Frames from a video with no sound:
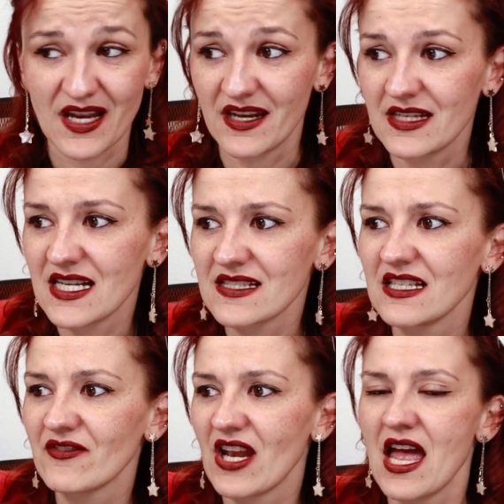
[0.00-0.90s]
And it
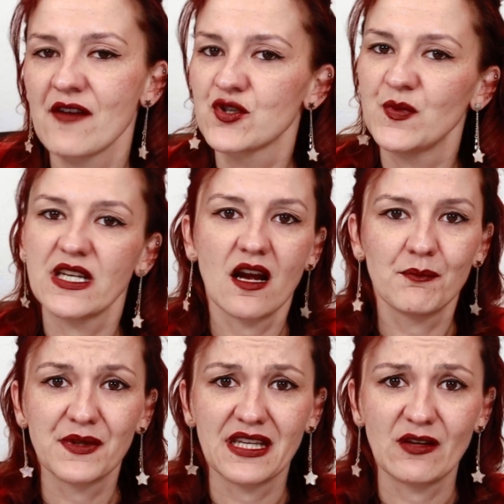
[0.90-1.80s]
doesn't even have to be
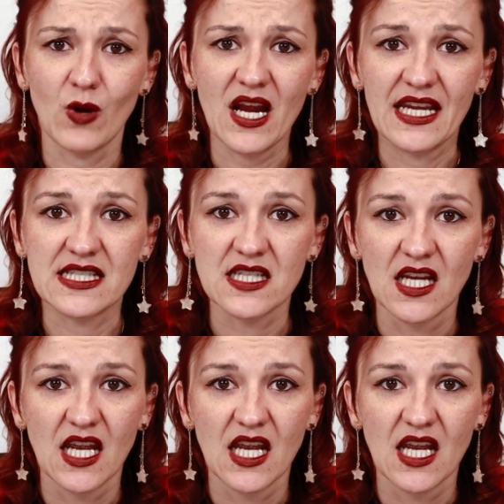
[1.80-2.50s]
company-wide.